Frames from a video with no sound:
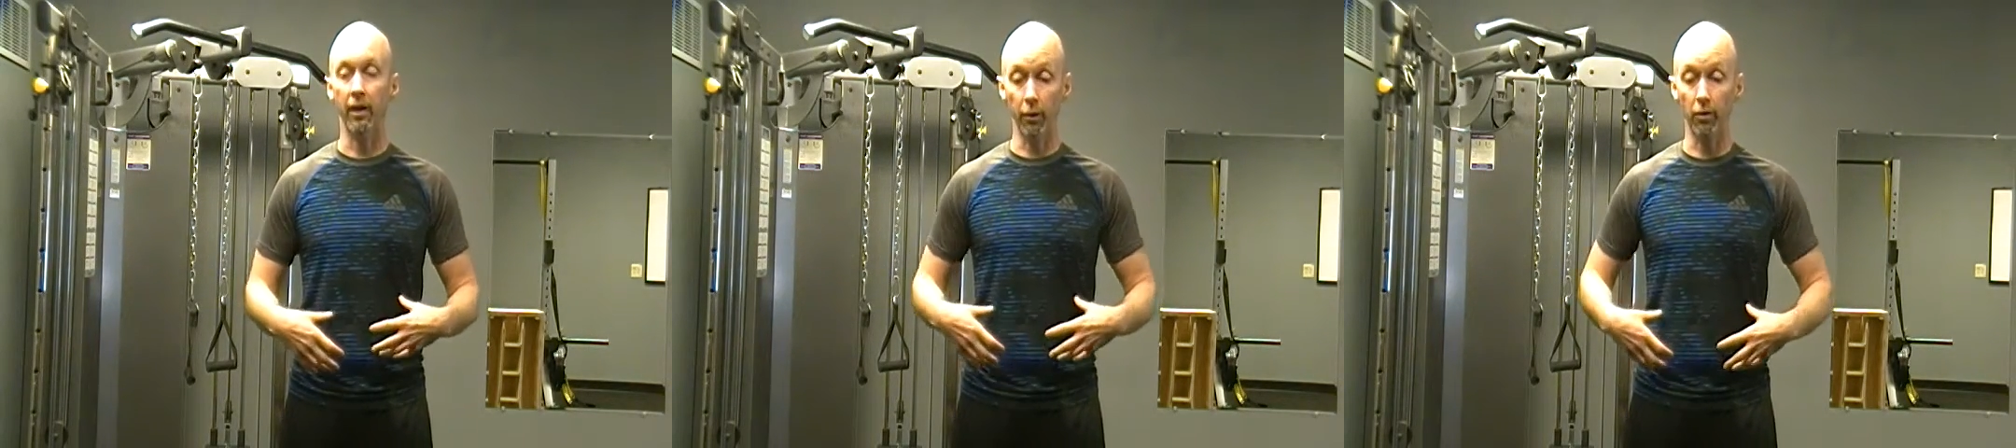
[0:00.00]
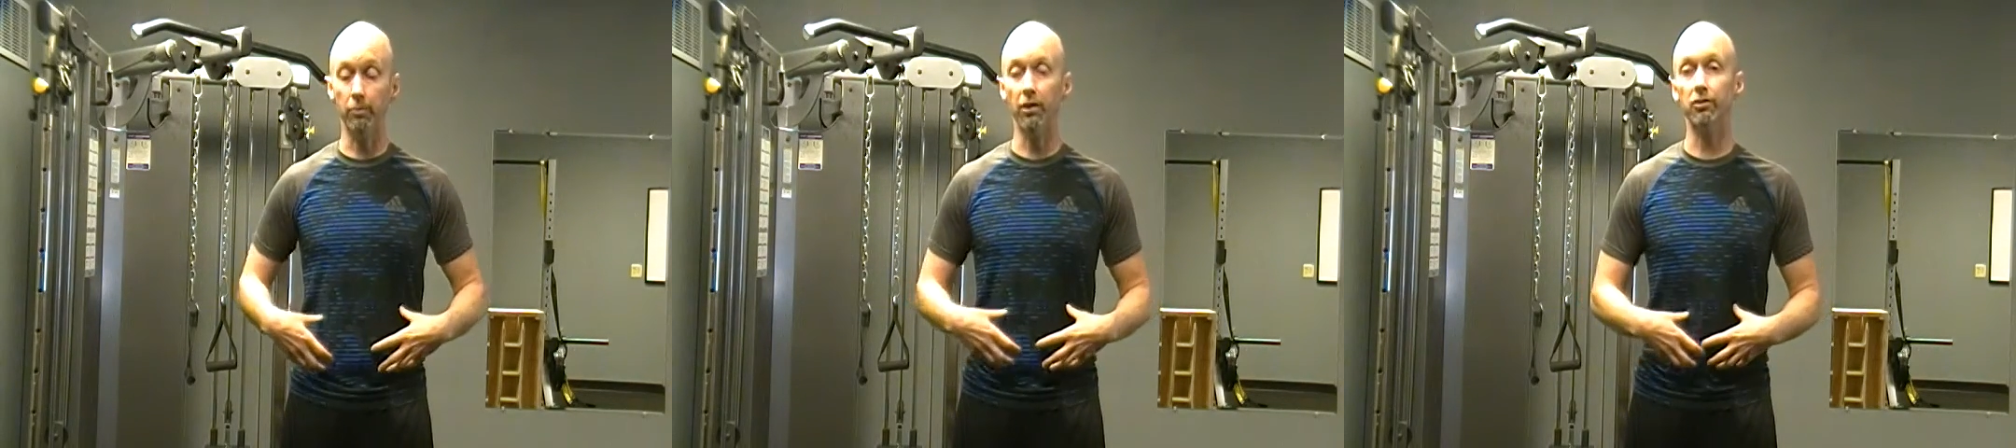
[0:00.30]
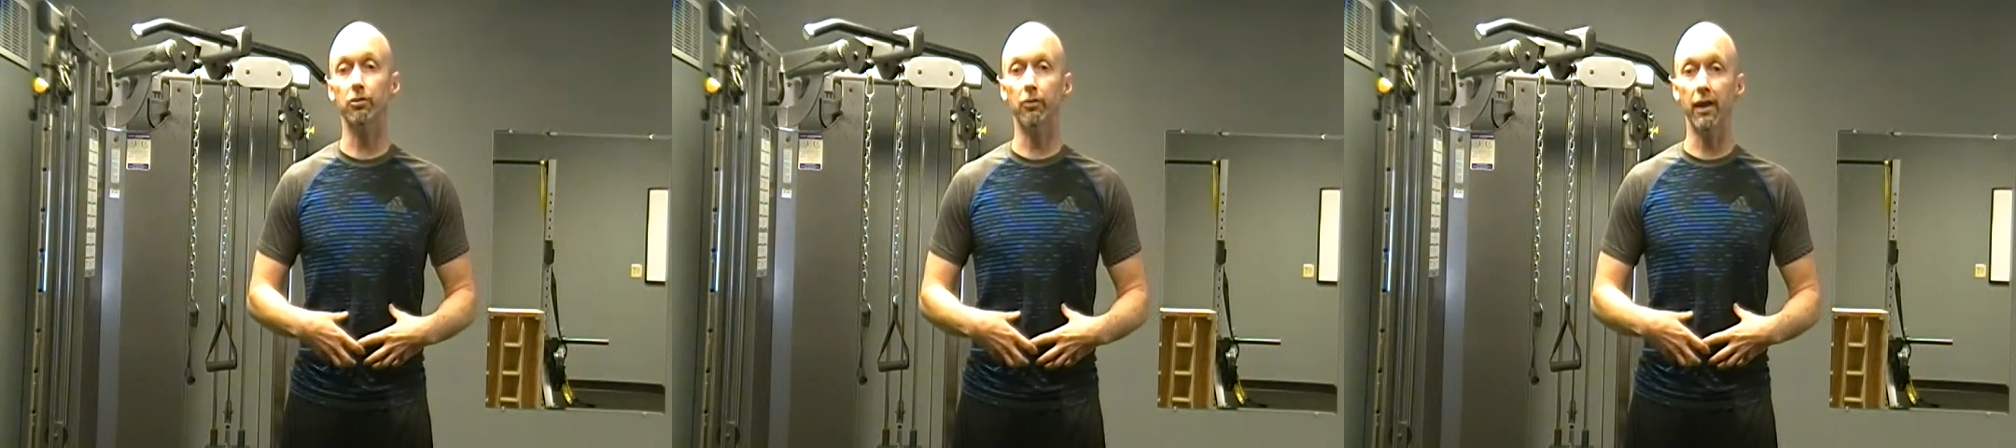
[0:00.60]
and all the
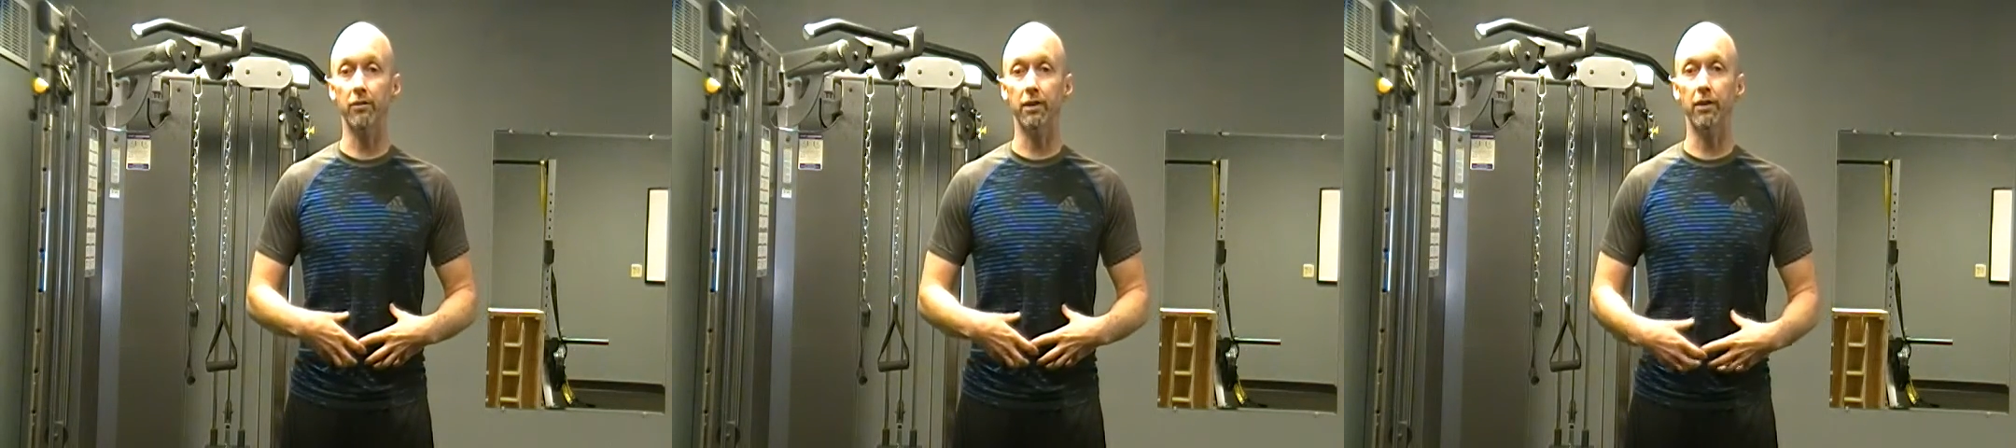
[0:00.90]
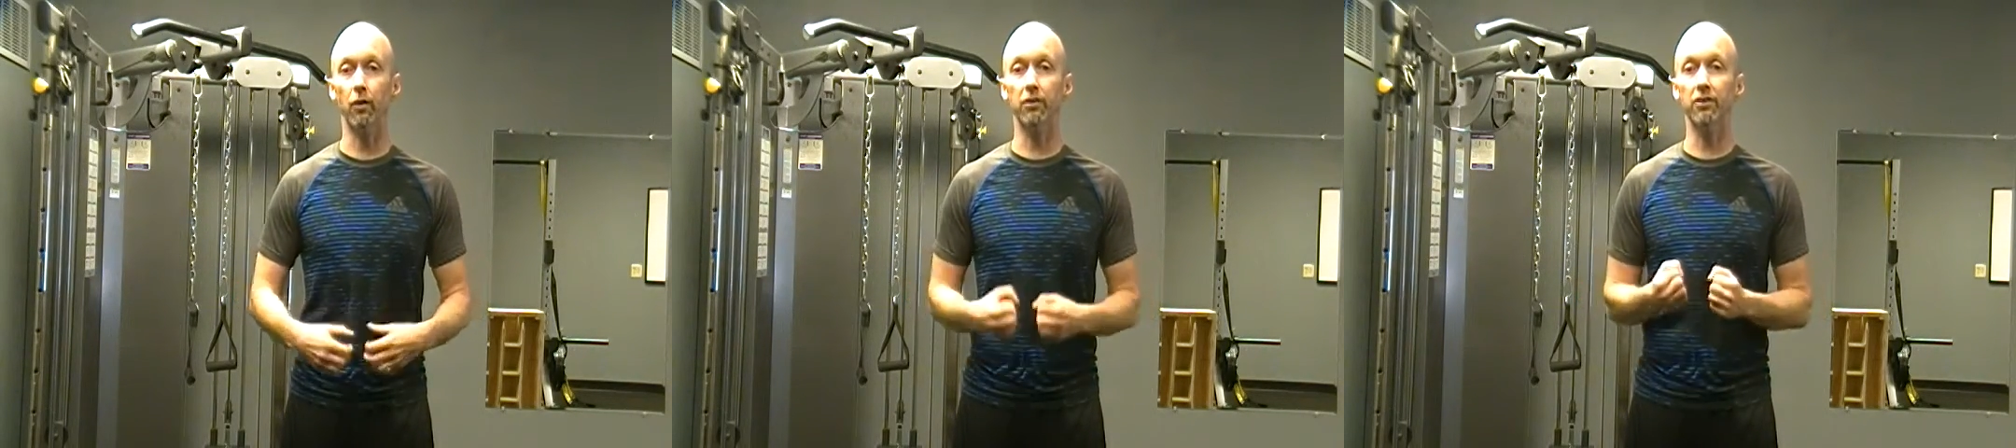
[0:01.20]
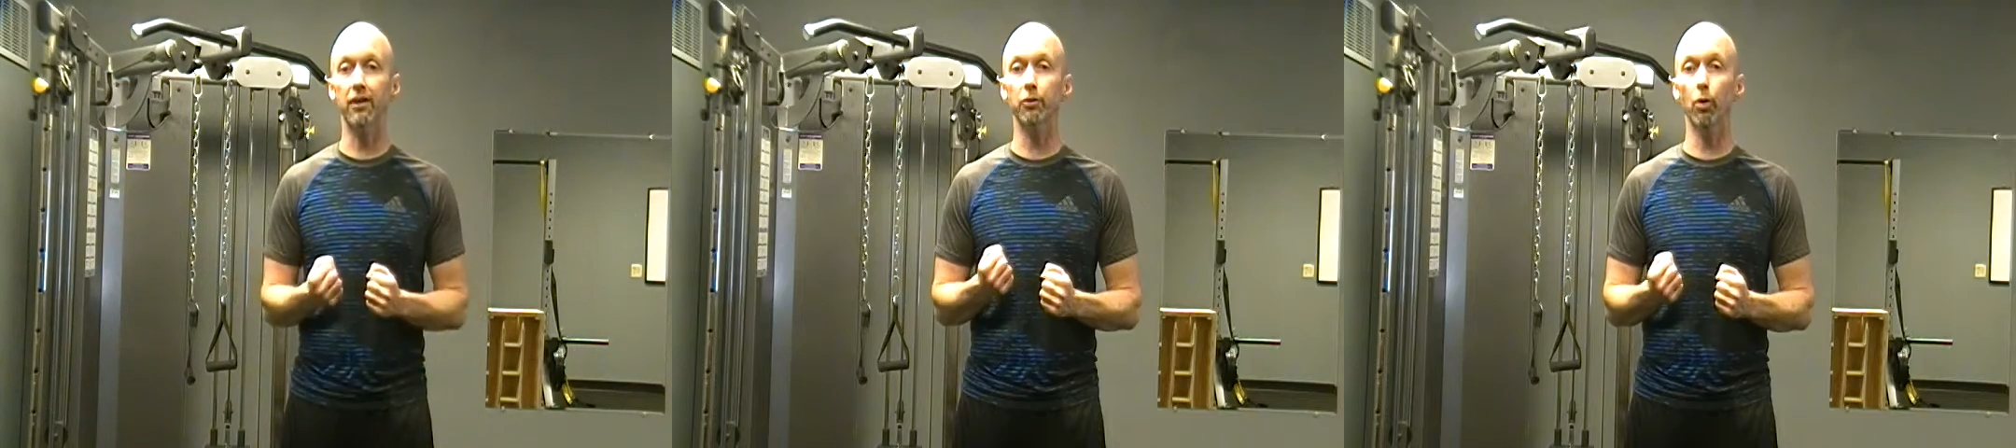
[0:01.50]
muscles around it are
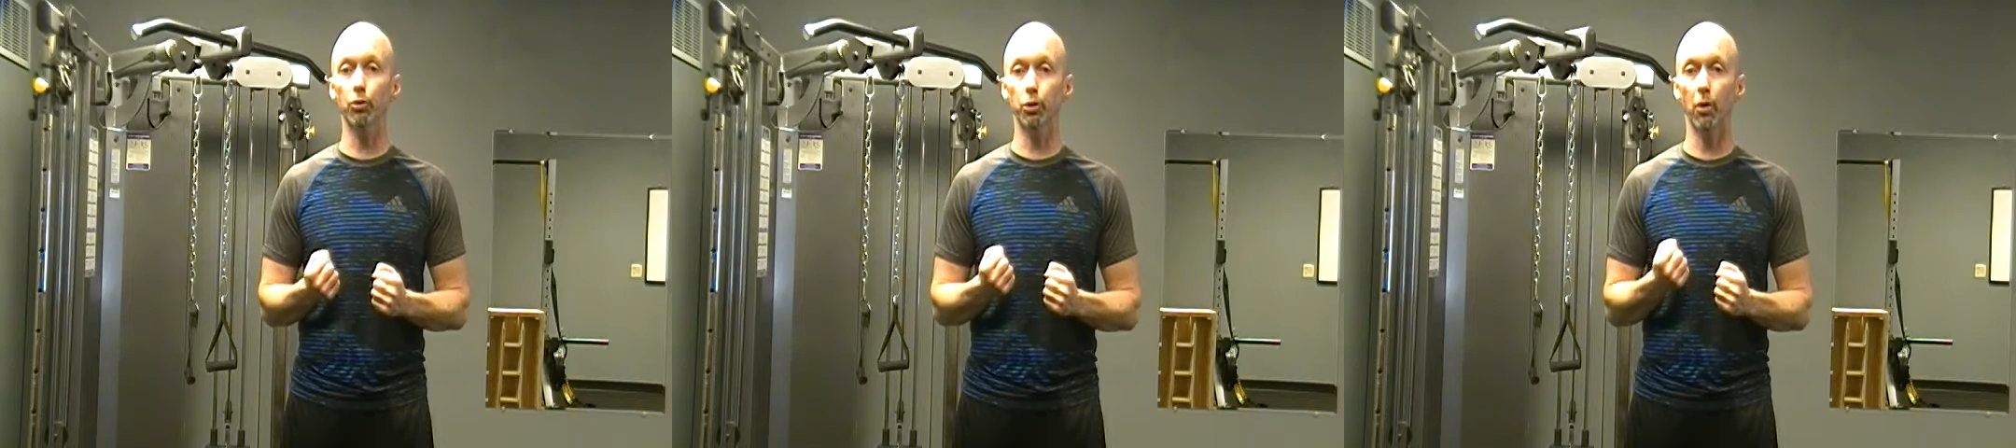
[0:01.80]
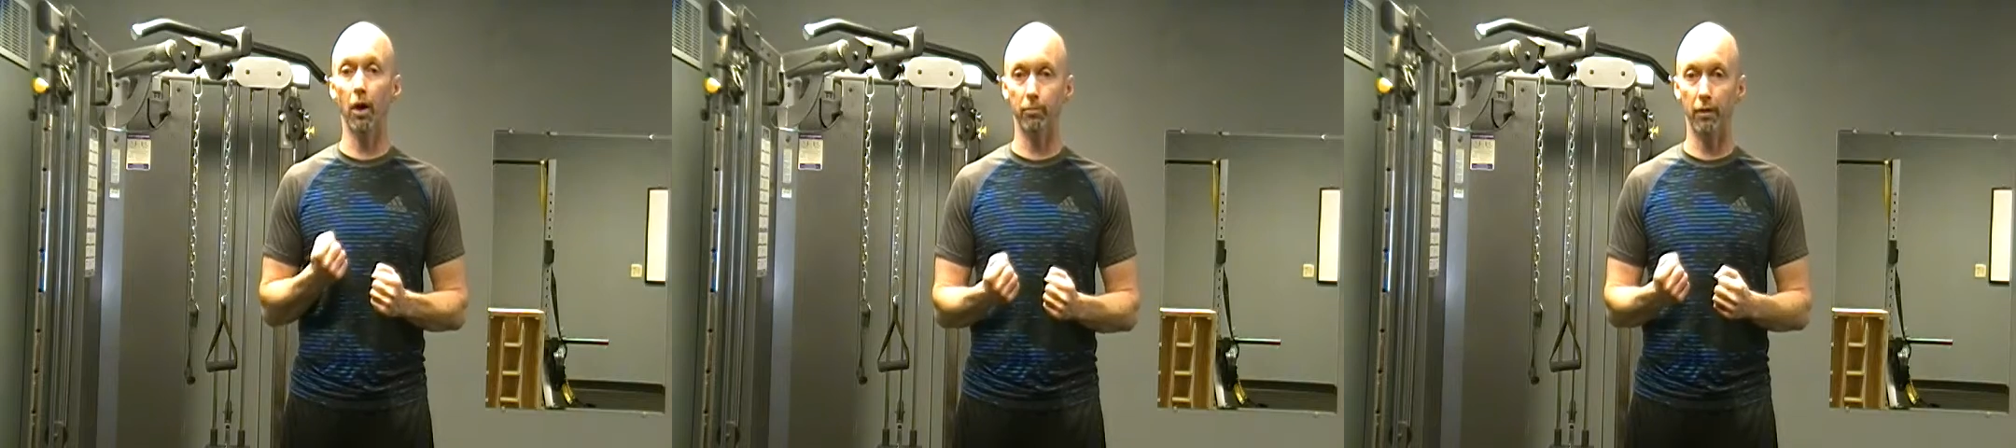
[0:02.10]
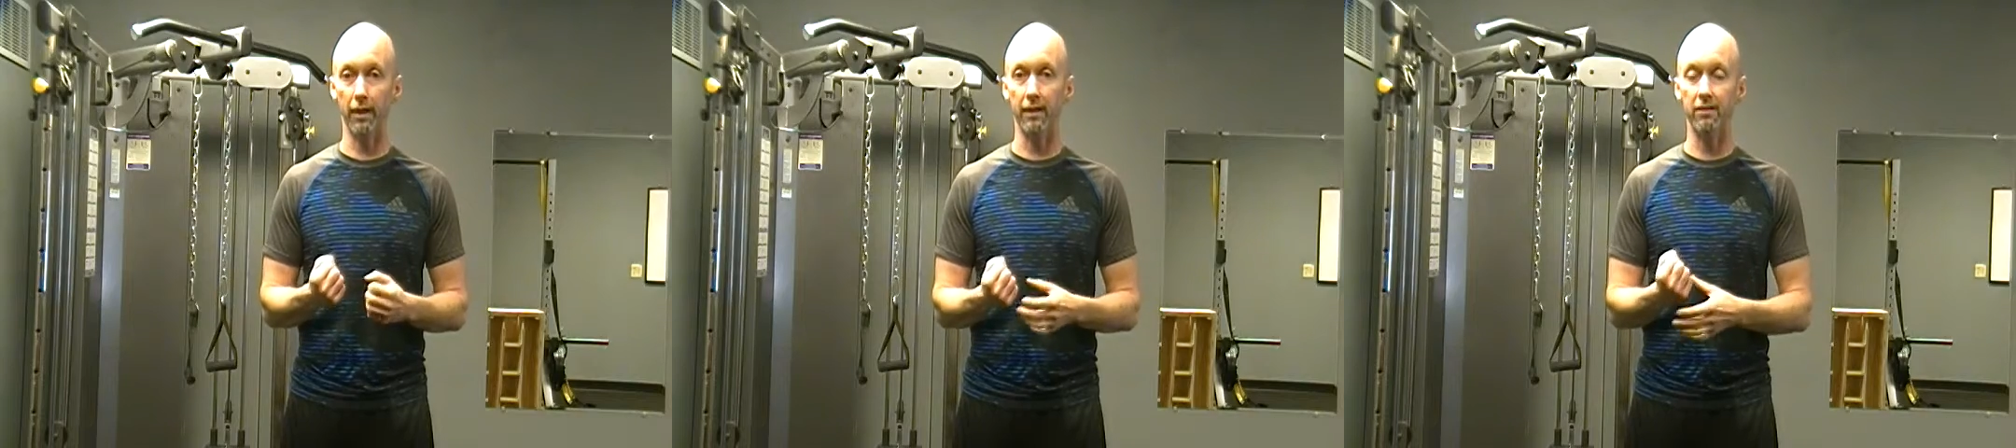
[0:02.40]
designed to hold you upright.